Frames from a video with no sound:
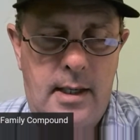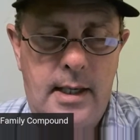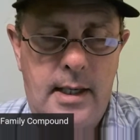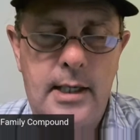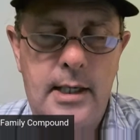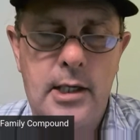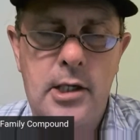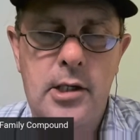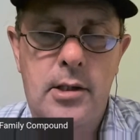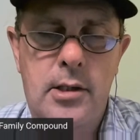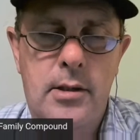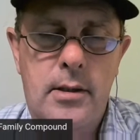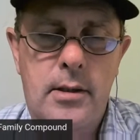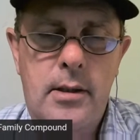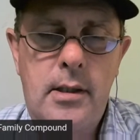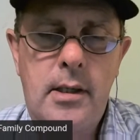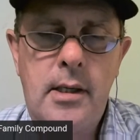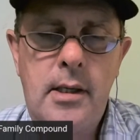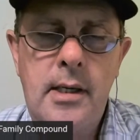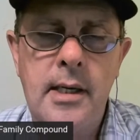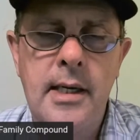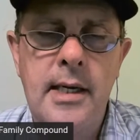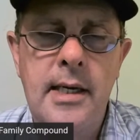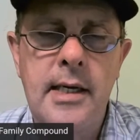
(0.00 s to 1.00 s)
in
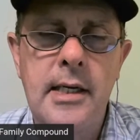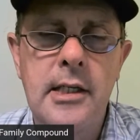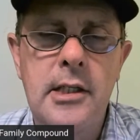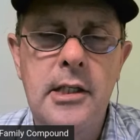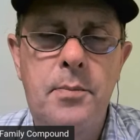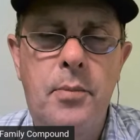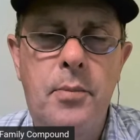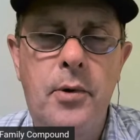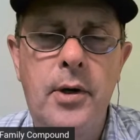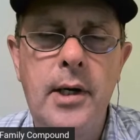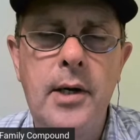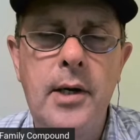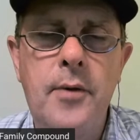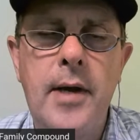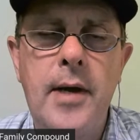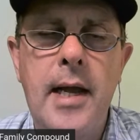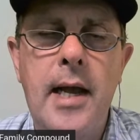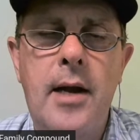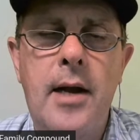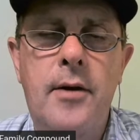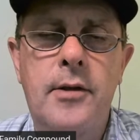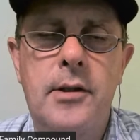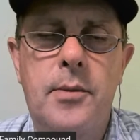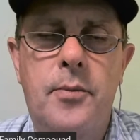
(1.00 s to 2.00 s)
the spring we
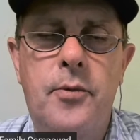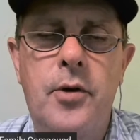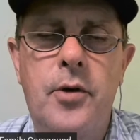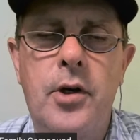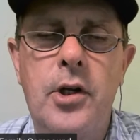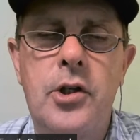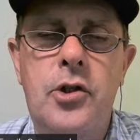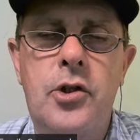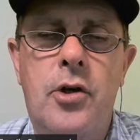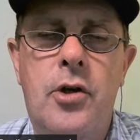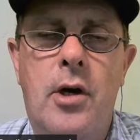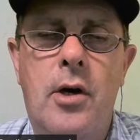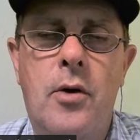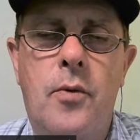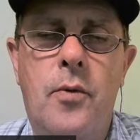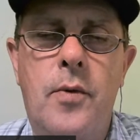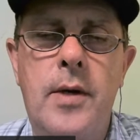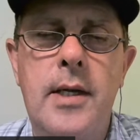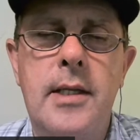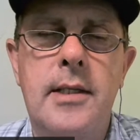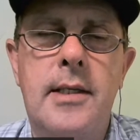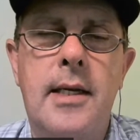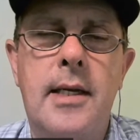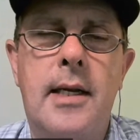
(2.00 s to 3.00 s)
had some really strong
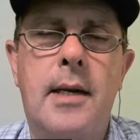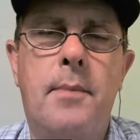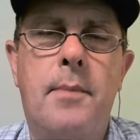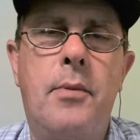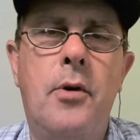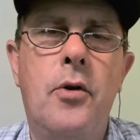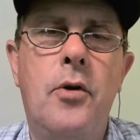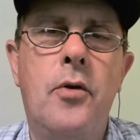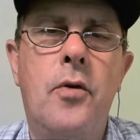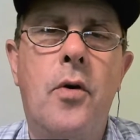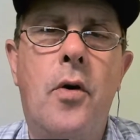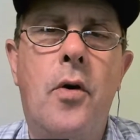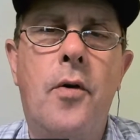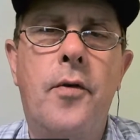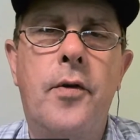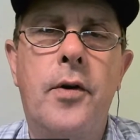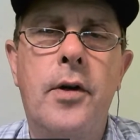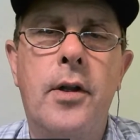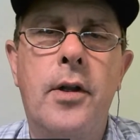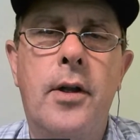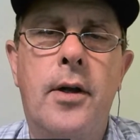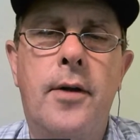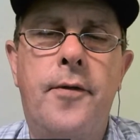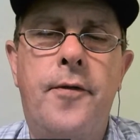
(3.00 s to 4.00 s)
winds and it blew
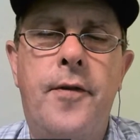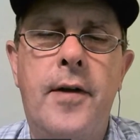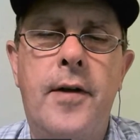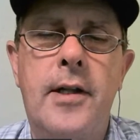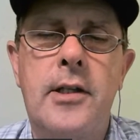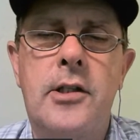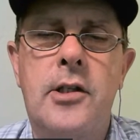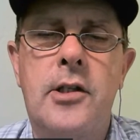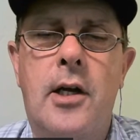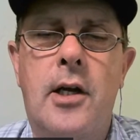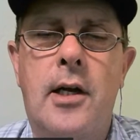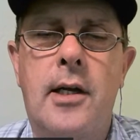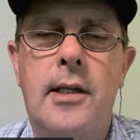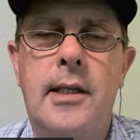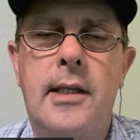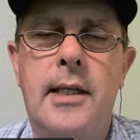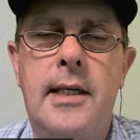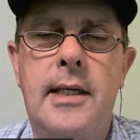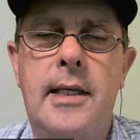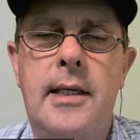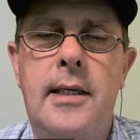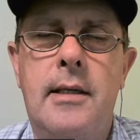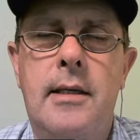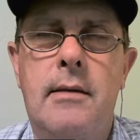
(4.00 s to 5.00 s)
over the fence on
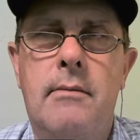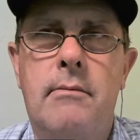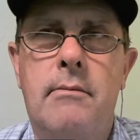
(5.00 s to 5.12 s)
the